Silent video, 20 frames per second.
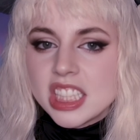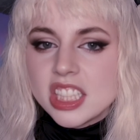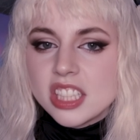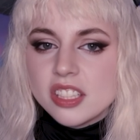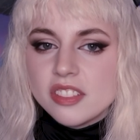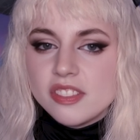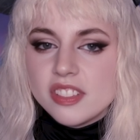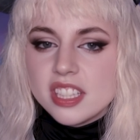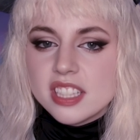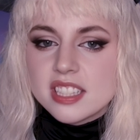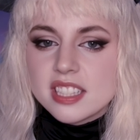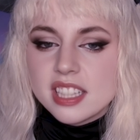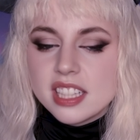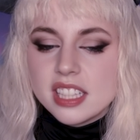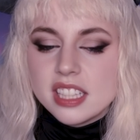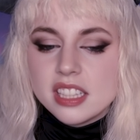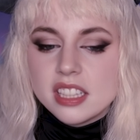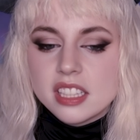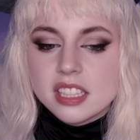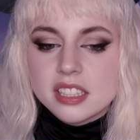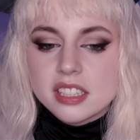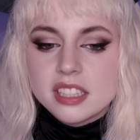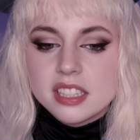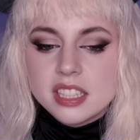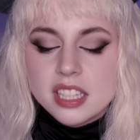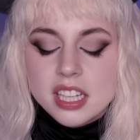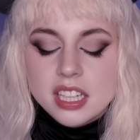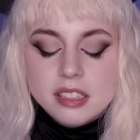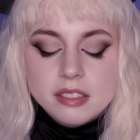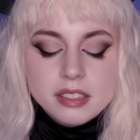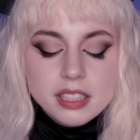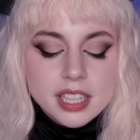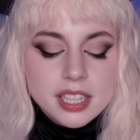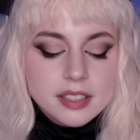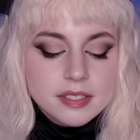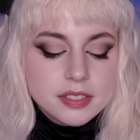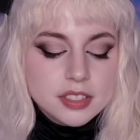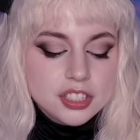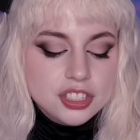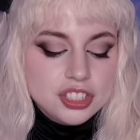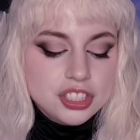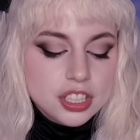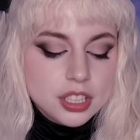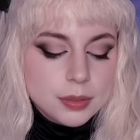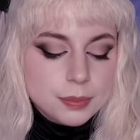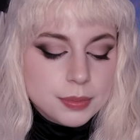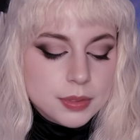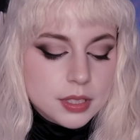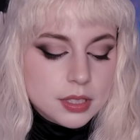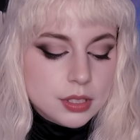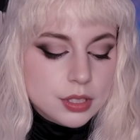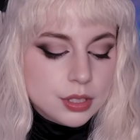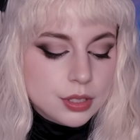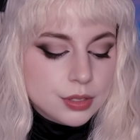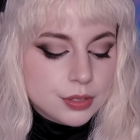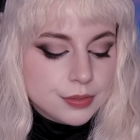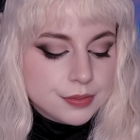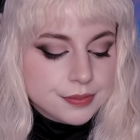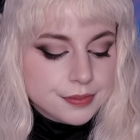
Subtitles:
Obviously not now, I have a job to do.